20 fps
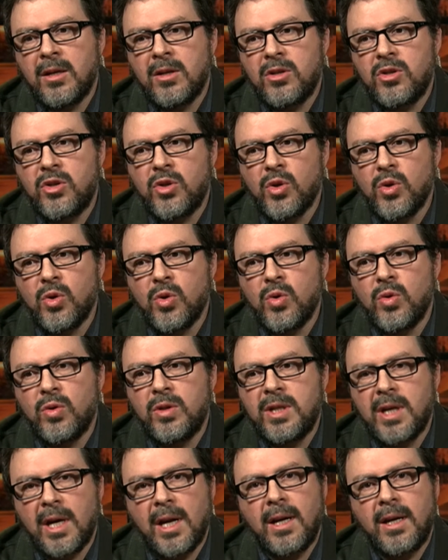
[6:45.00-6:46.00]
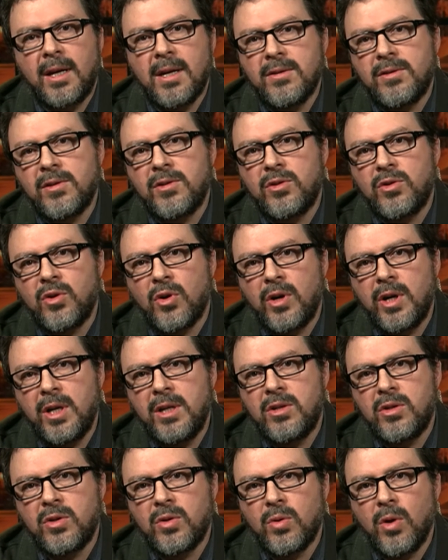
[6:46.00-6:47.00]
to tell his
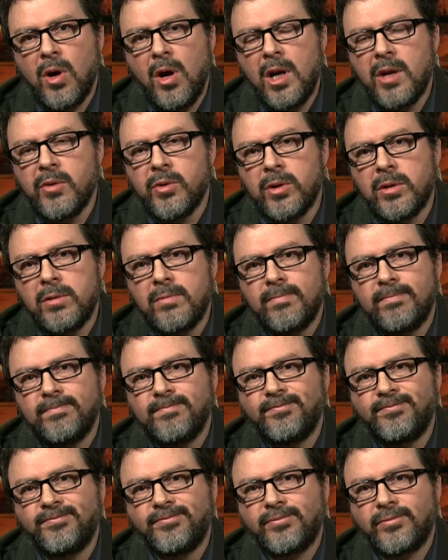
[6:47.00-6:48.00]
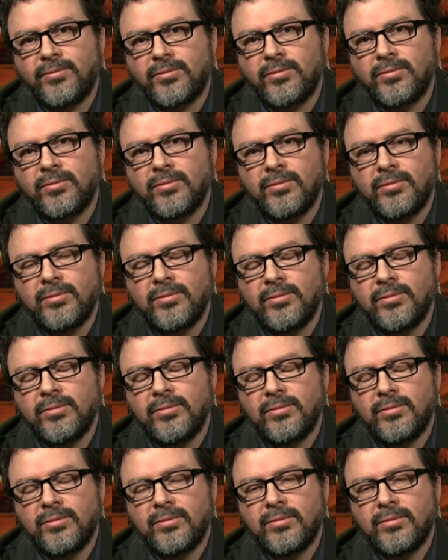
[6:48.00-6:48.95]
story to Hollywood. If you had gotten